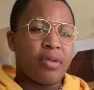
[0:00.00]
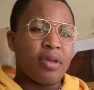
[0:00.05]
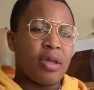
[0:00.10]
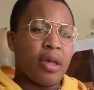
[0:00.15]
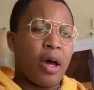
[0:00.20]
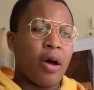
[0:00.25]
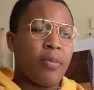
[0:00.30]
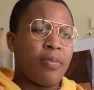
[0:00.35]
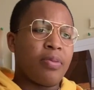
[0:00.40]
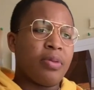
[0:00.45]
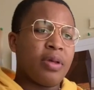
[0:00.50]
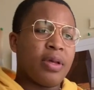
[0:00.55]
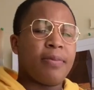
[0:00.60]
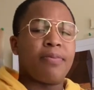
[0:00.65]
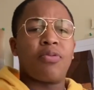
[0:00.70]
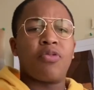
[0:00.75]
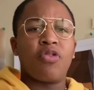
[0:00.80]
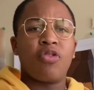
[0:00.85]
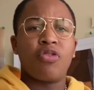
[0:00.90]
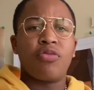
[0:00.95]
help
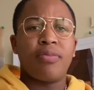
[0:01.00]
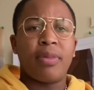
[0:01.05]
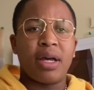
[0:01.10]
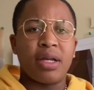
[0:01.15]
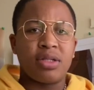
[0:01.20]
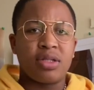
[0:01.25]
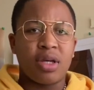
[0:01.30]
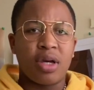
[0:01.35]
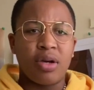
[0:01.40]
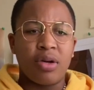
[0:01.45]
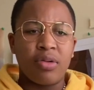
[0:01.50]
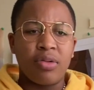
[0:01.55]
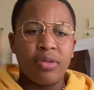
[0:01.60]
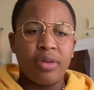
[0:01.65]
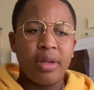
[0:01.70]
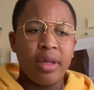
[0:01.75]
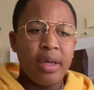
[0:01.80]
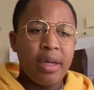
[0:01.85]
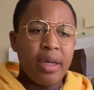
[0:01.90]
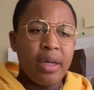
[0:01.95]
improve my tone?
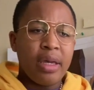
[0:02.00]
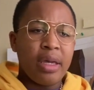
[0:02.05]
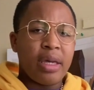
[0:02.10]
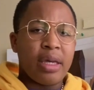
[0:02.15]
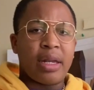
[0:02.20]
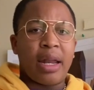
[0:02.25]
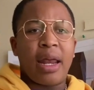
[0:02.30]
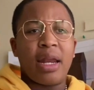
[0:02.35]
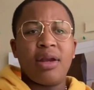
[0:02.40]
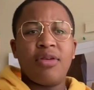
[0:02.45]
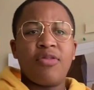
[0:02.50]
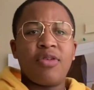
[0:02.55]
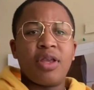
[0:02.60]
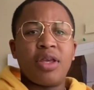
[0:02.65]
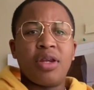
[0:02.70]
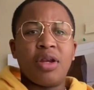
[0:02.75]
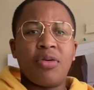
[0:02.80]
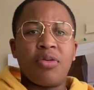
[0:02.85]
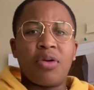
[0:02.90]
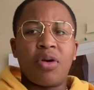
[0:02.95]
And I didn't really
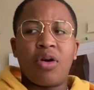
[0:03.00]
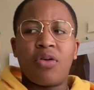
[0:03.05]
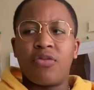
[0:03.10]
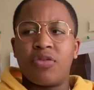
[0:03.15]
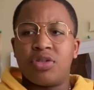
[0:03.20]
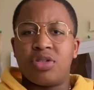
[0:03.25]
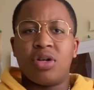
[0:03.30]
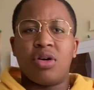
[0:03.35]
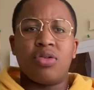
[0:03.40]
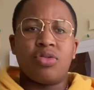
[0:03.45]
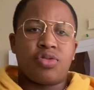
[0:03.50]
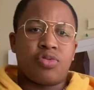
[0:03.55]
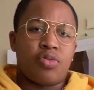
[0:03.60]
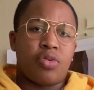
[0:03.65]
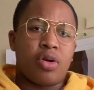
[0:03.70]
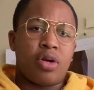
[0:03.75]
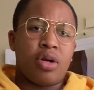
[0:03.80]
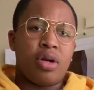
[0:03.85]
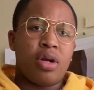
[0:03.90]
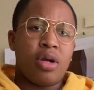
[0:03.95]
know what overtones
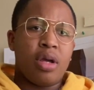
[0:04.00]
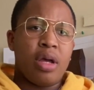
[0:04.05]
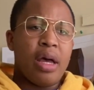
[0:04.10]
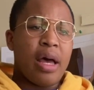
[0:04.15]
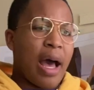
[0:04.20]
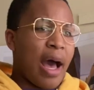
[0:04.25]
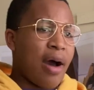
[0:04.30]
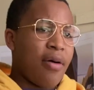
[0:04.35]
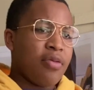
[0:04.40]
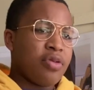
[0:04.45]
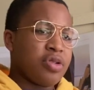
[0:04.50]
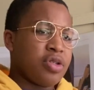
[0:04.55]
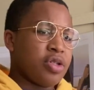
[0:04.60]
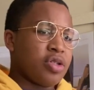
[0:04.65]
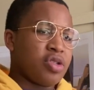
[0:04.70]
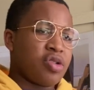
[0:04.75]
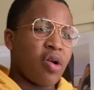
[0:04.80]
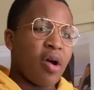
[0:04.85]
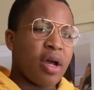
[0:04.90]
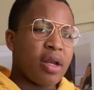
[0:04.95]
were. I was just
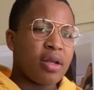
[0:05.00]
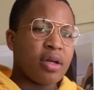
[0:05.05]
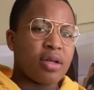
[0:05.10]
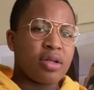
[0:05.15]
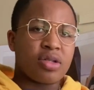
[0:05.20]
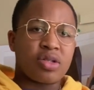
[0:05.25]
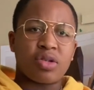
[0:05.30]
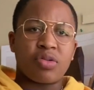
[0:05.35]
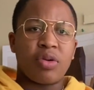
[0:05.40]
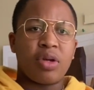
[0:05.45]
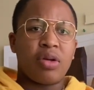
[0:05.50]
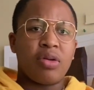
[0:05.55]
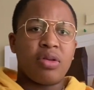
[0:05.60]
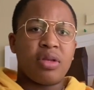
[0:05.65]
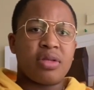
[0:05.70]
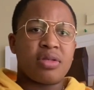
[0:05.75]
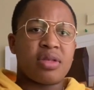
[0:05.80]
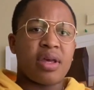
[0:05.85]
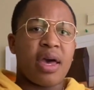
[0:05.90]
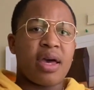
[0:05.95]
trying to squeak on the
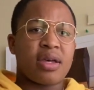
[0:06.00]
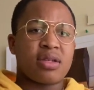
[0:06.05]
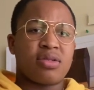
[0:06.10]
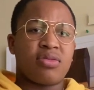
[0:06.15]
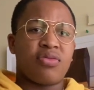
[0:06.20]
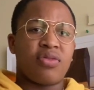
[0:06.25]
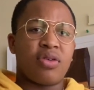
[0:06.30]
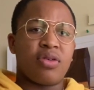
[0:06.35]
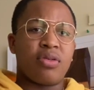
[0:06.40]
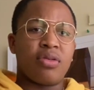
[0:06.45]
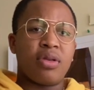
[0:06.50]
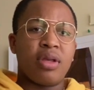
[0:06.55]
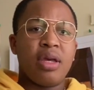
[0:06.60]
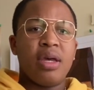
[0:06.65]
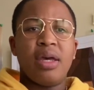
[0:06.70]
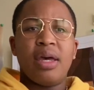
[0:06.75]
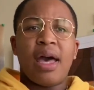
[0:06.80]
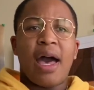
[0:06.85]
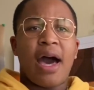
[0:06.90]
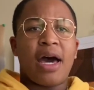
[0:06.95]
saxophone.
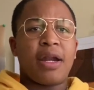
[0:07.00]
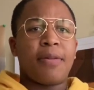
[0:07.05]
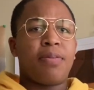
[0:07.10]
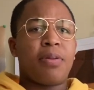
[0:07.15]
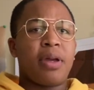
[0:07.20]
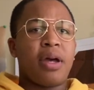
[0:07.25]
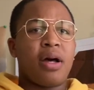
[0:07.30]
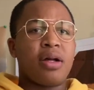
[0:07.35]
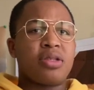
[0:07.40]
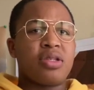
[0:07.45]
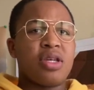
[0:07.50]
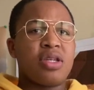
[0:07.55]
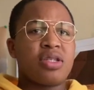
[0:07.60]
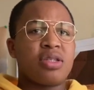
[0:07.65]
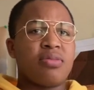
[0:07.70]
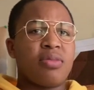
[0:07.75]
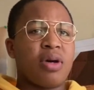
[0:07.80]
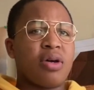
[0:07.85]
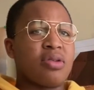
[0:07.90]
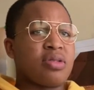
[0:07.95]
How to play
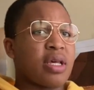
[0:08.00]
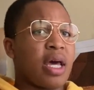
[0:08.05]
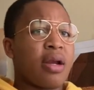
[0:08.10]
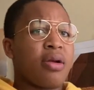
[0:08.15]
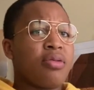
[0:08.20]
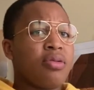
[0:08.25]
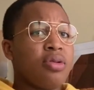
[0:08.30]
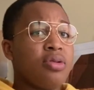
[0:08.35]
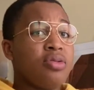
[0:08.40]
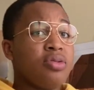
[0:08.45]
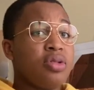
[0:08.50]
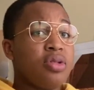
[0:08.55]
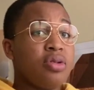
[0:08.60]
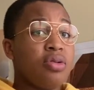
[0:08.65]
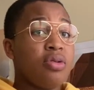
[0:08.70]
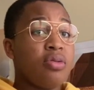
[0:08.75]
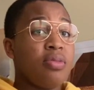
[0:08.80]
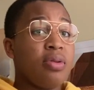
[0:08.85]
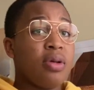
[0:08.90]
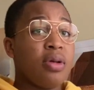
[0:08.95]
altissimo, is that on YouTube?